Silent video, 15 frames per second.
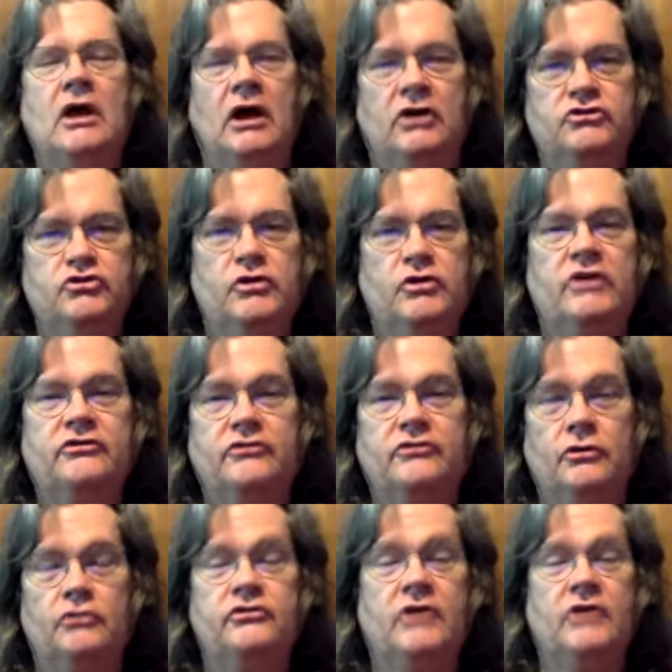address
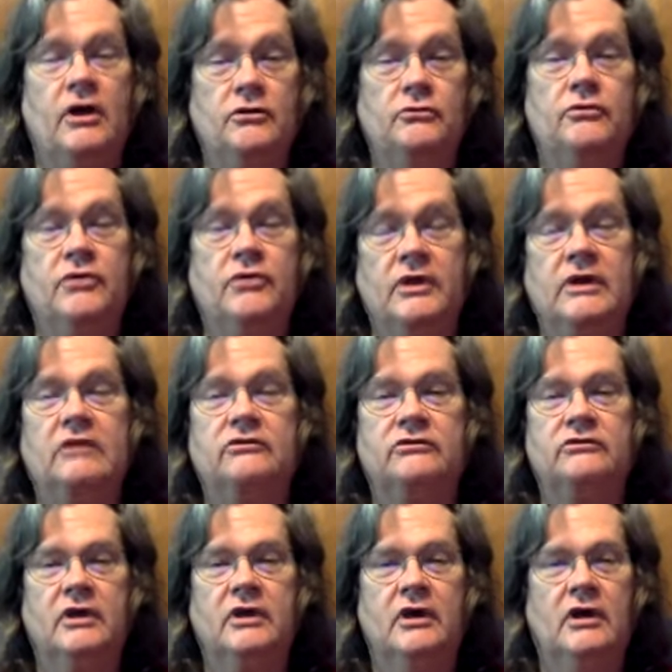those other things
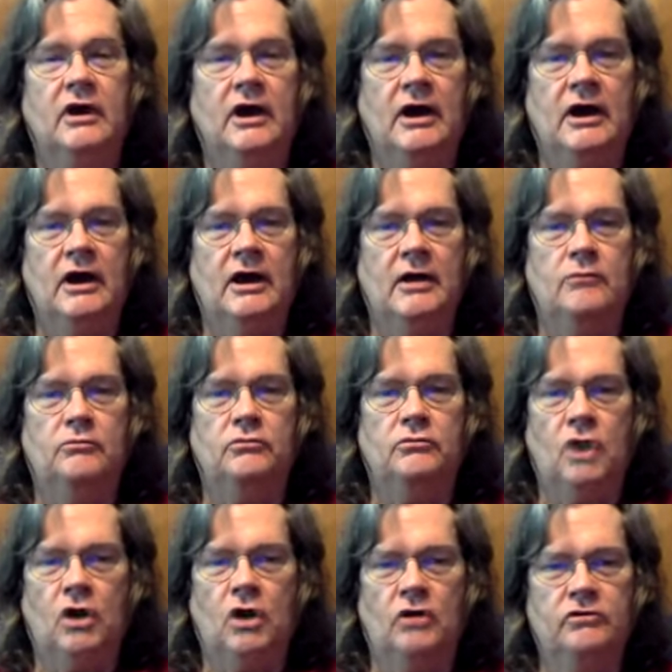um, our
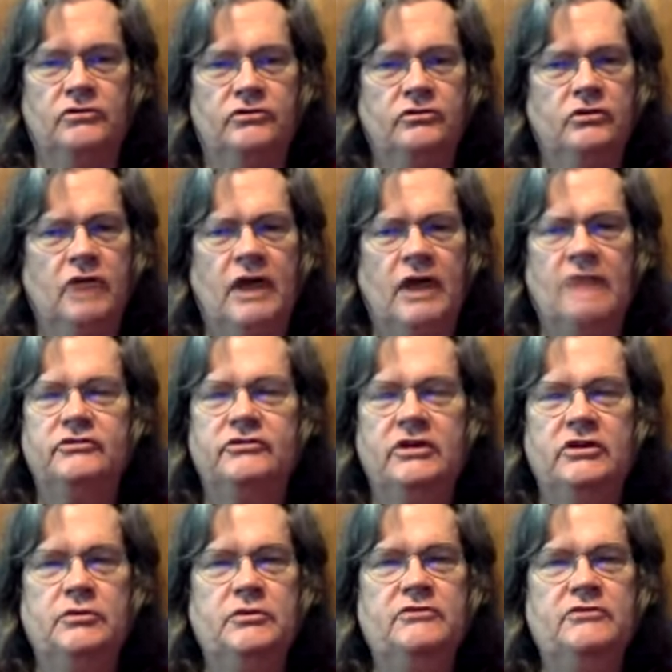lives tend to be
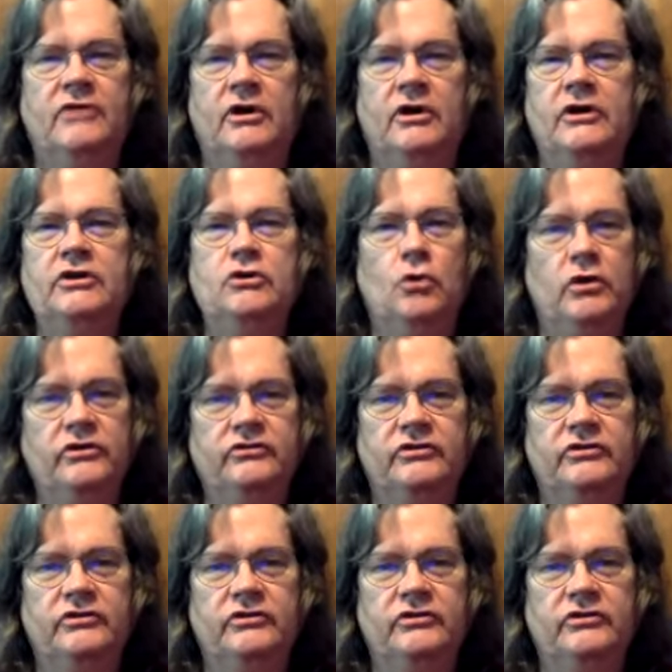very noisy